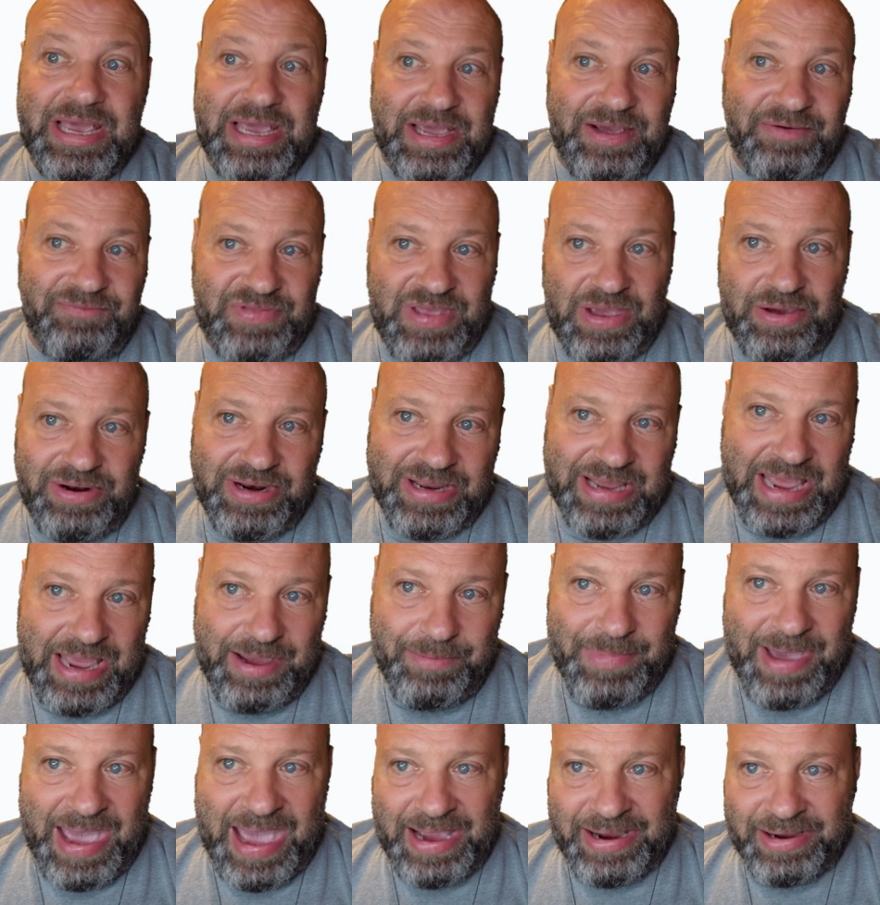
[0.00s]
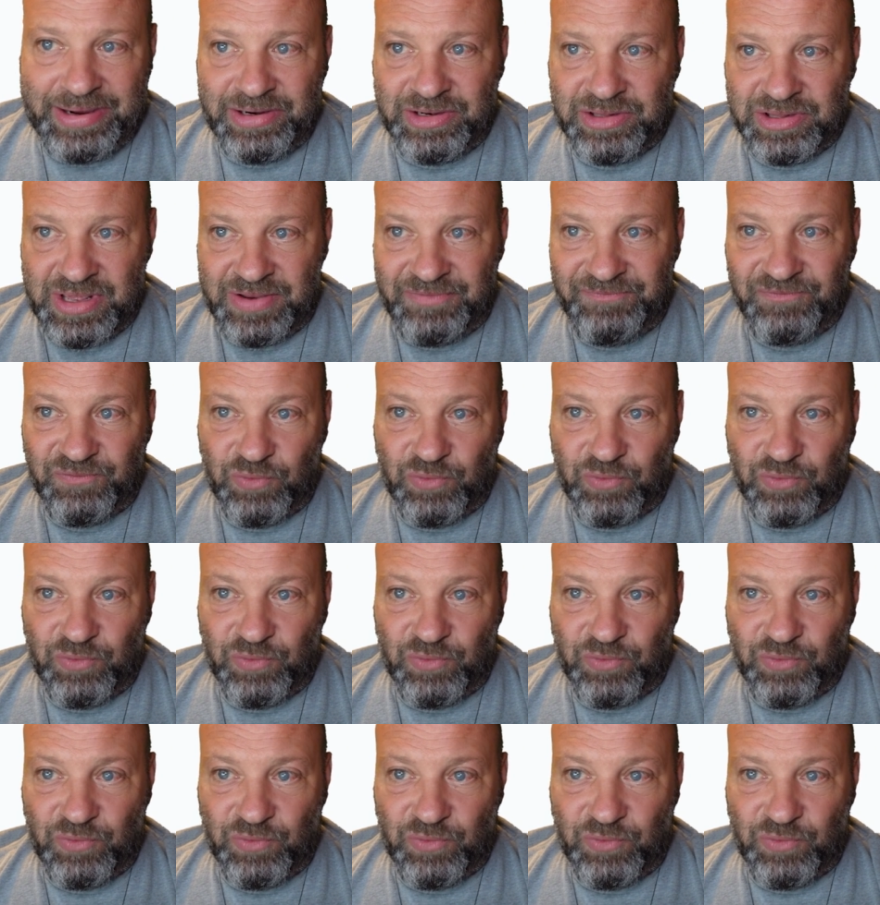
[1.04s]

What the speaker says: If they would have came back and said